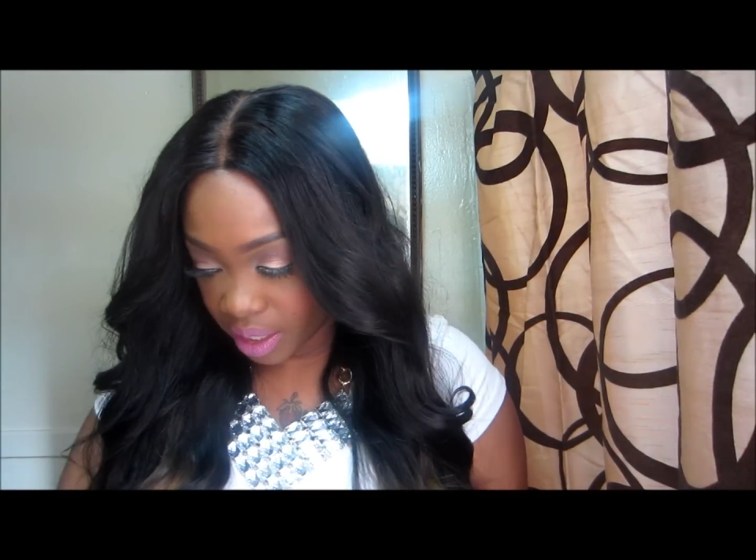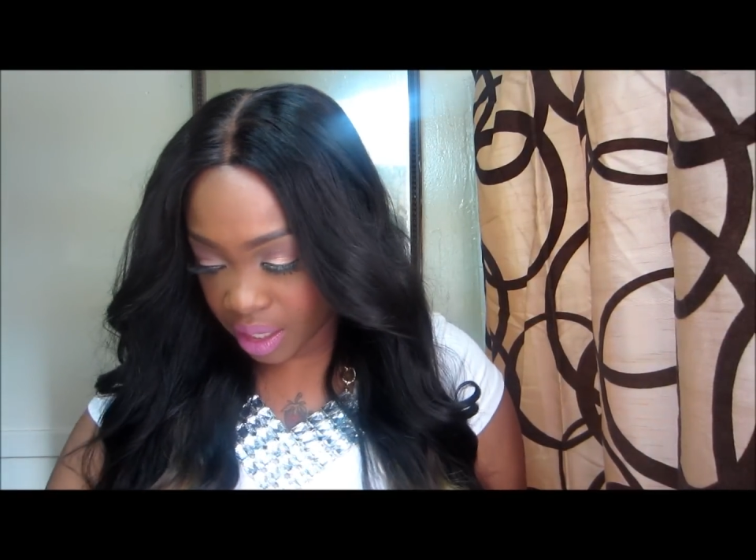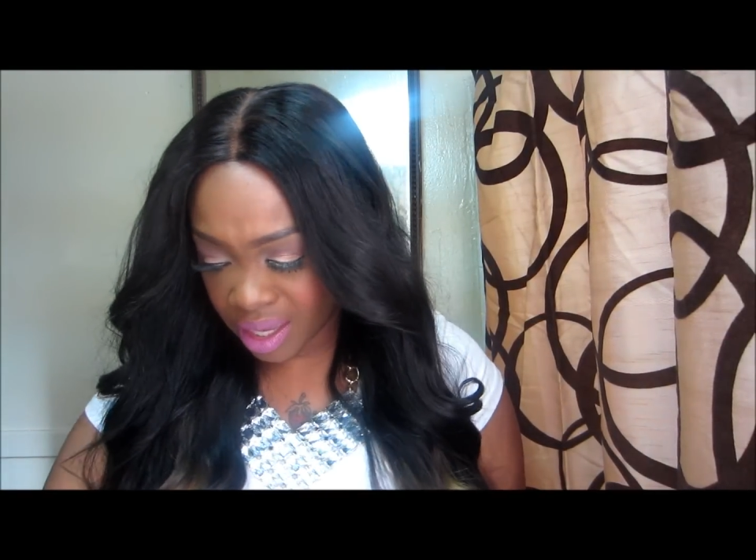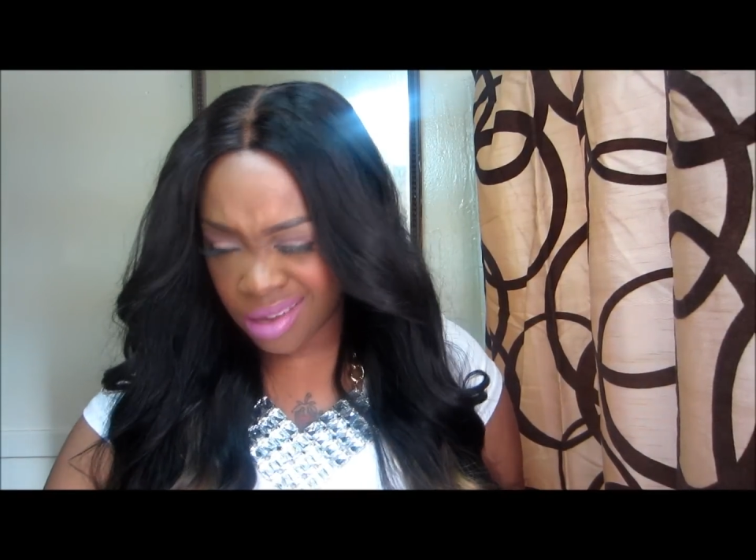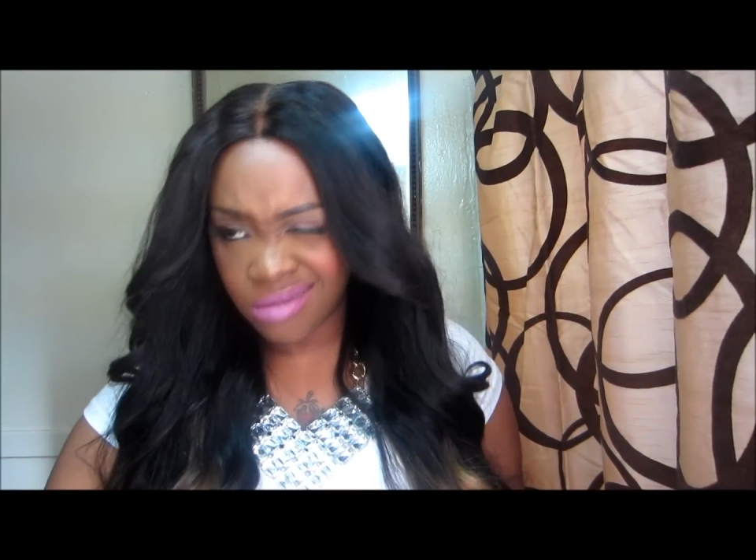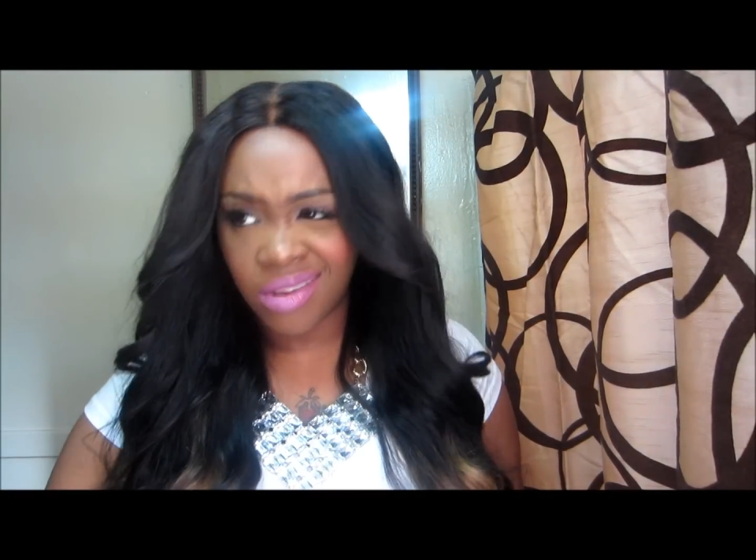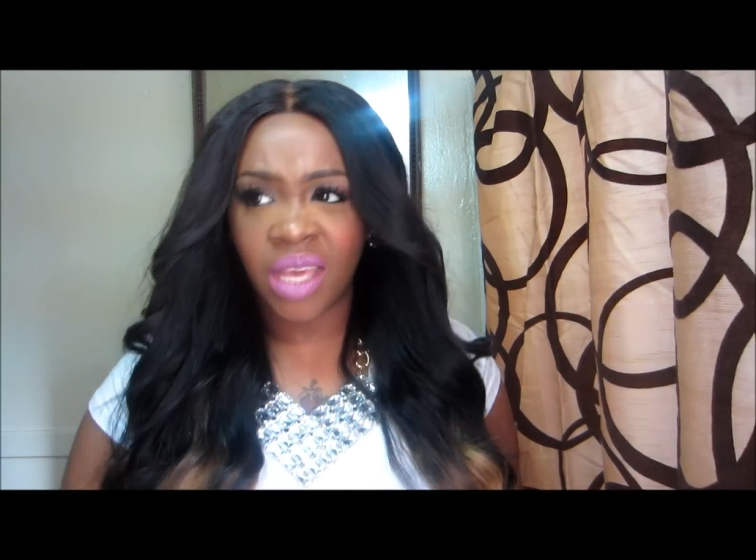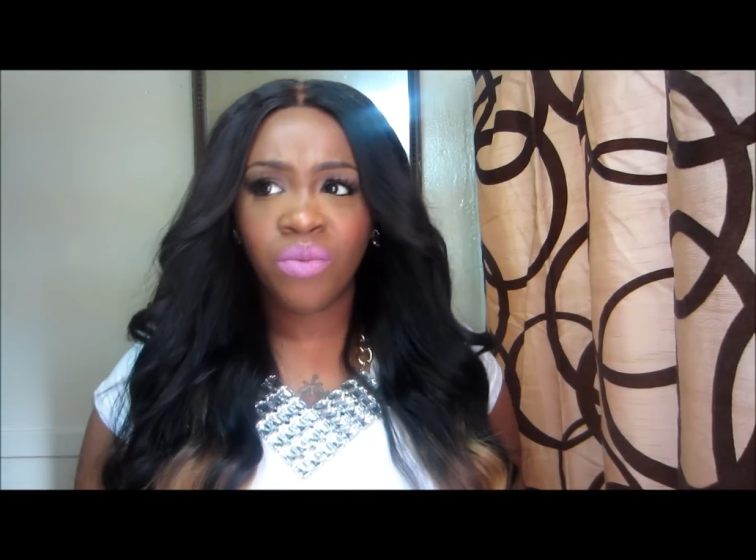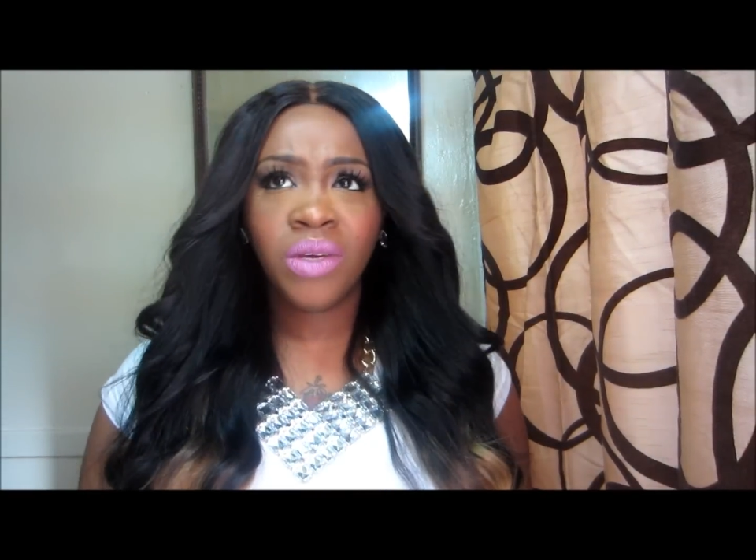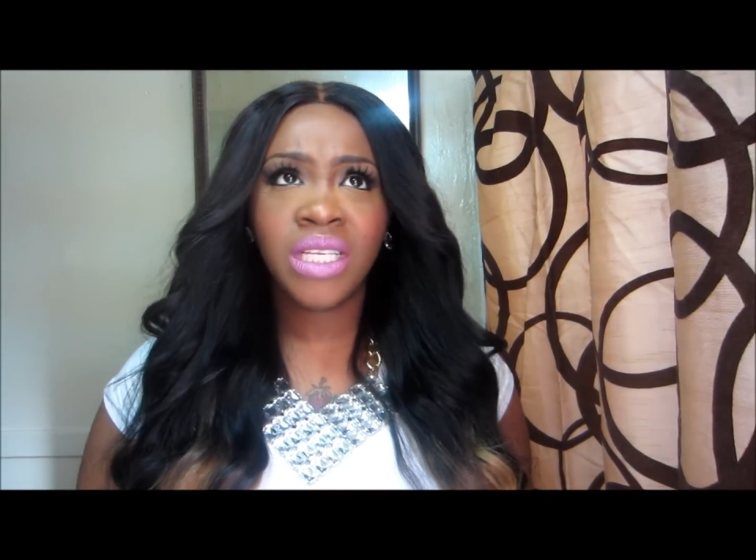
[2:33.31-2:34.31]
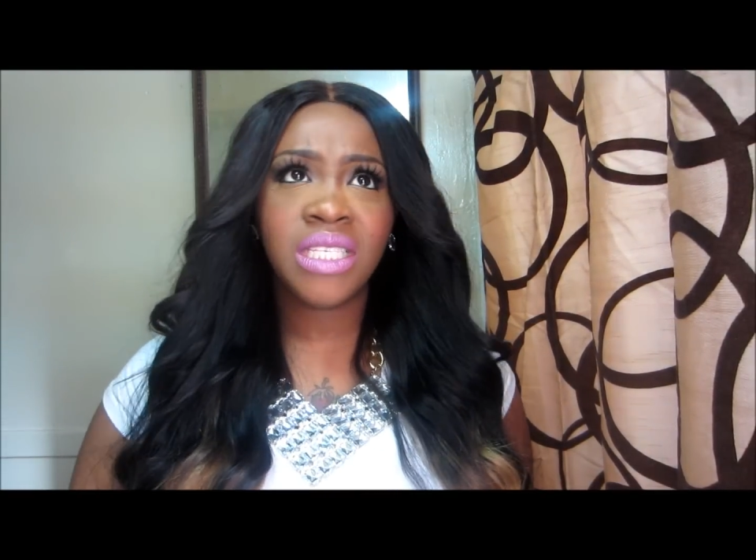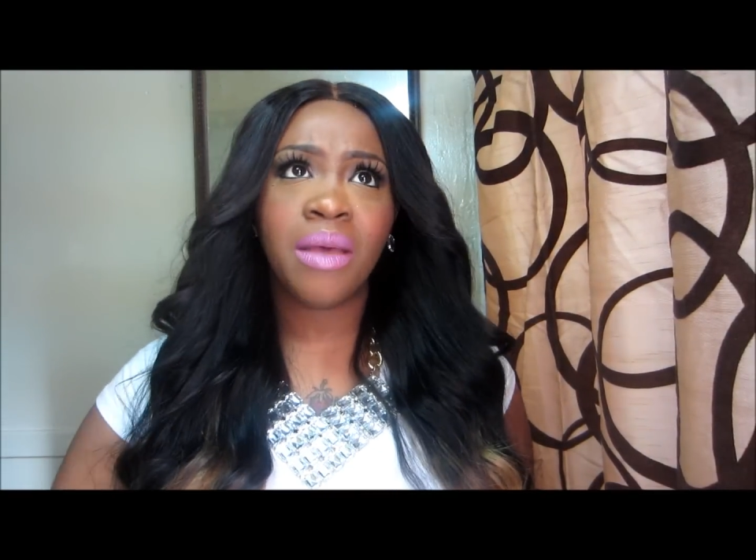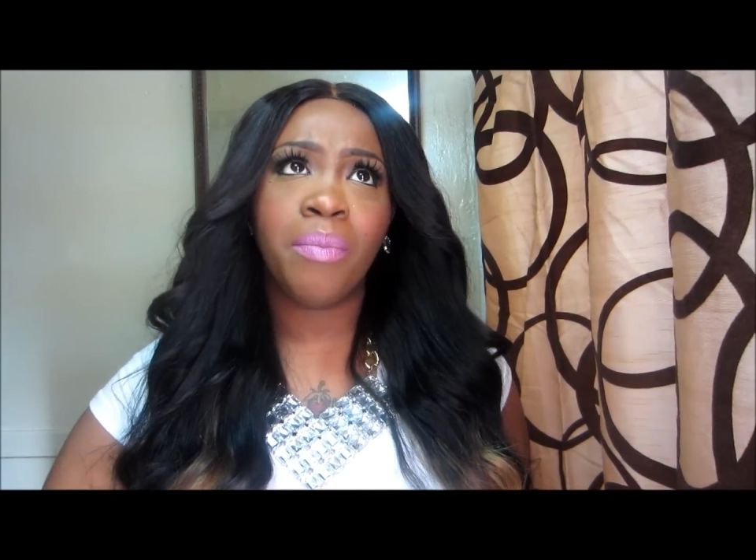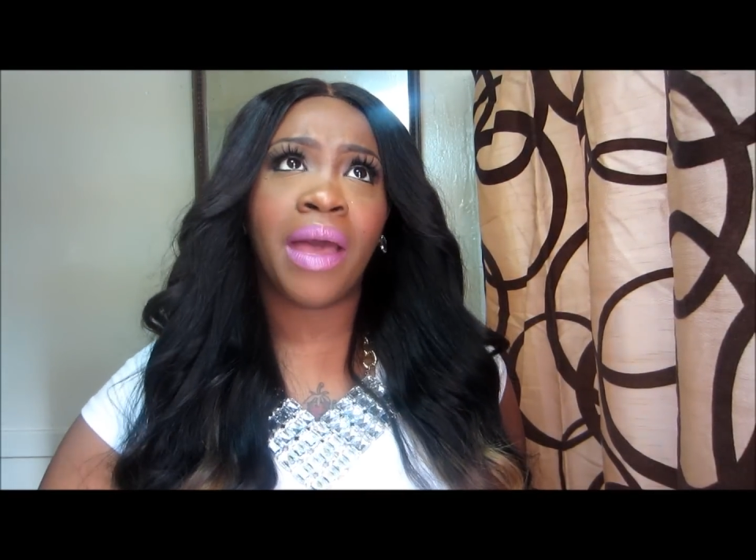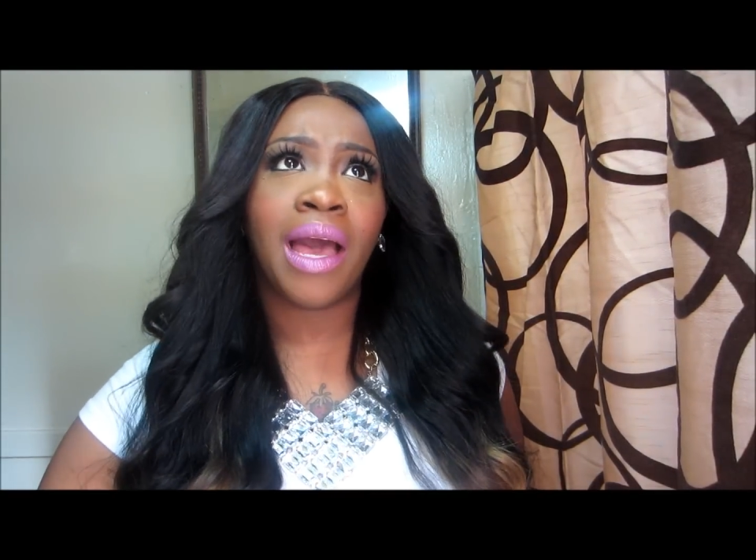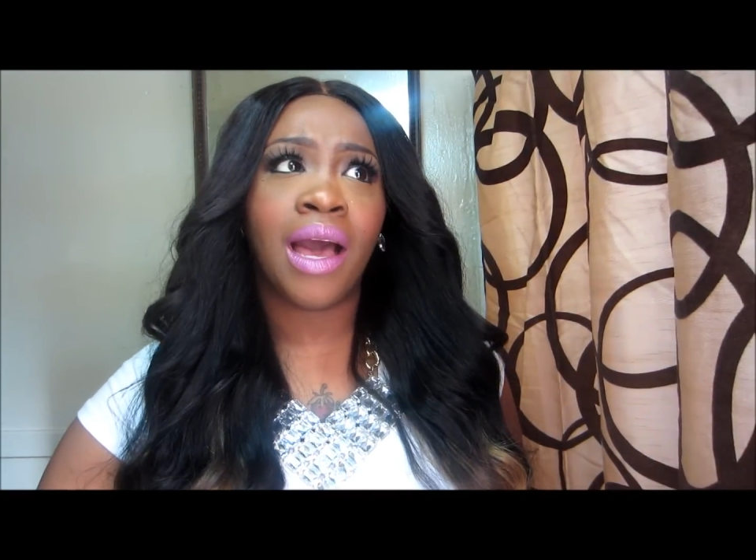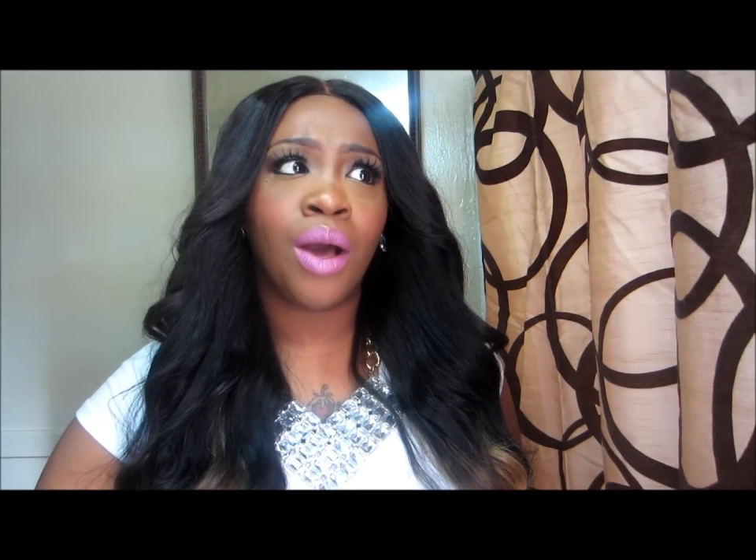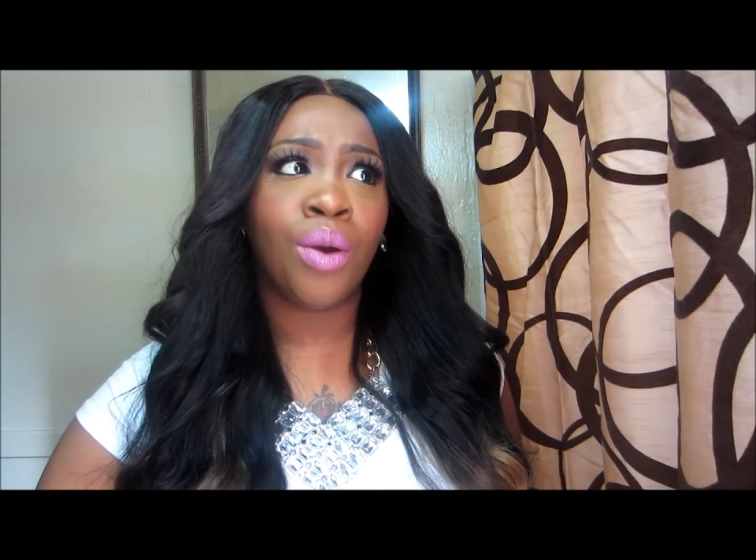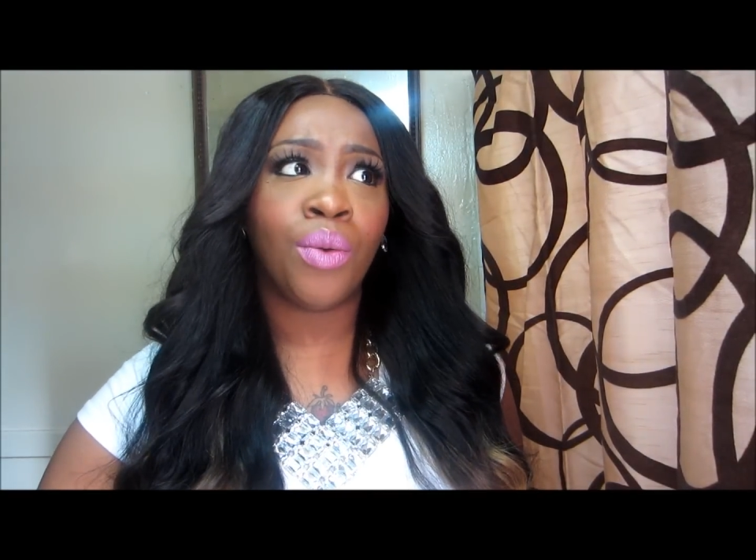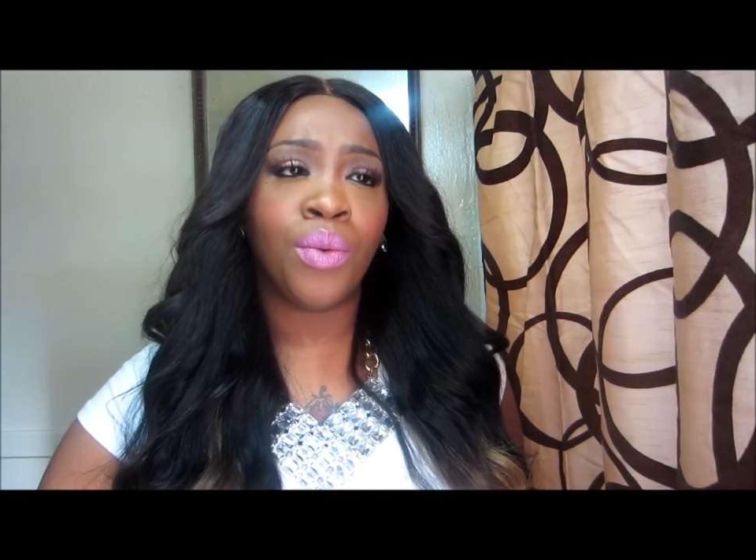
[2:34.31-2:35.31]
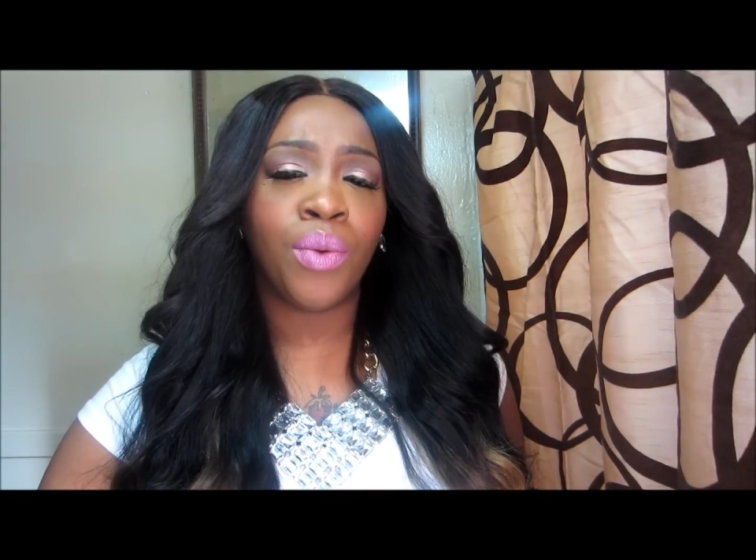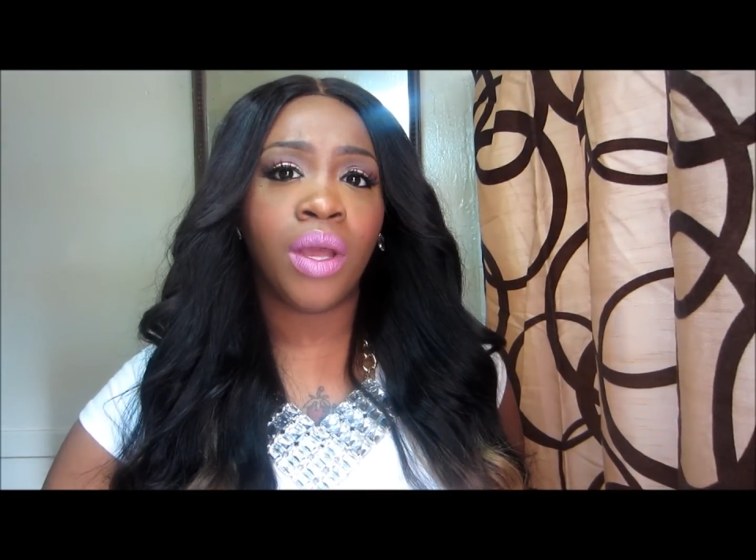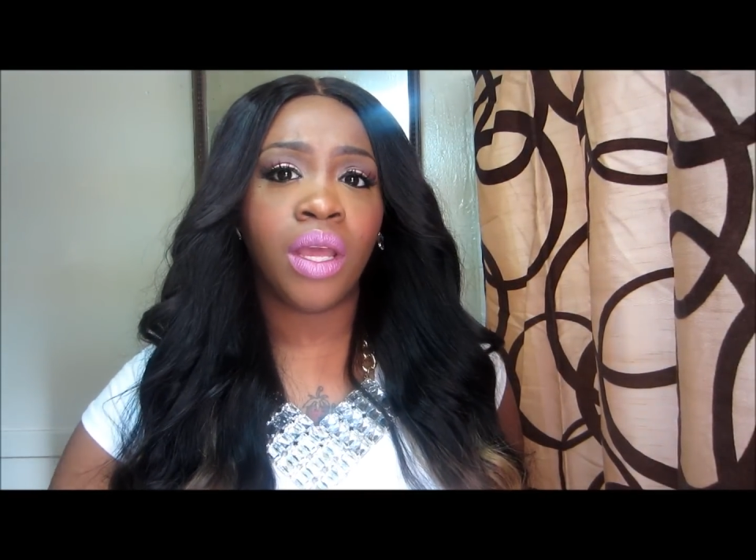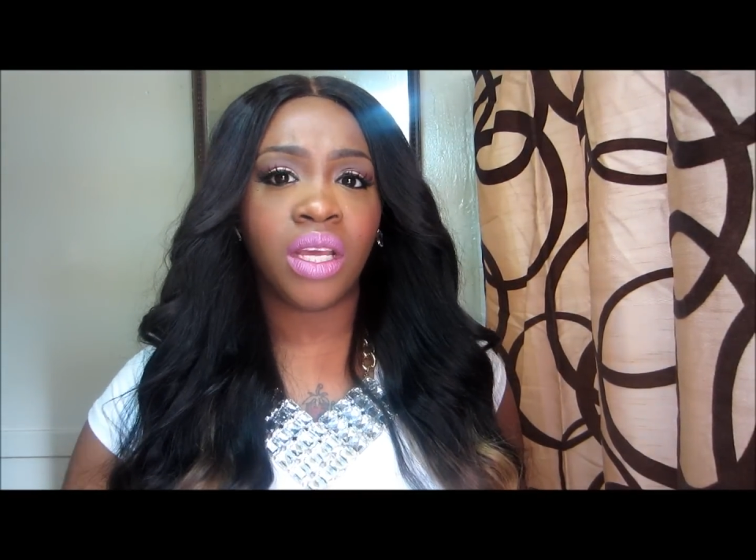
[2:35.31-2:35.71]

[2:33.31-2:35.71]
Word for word: and it was about,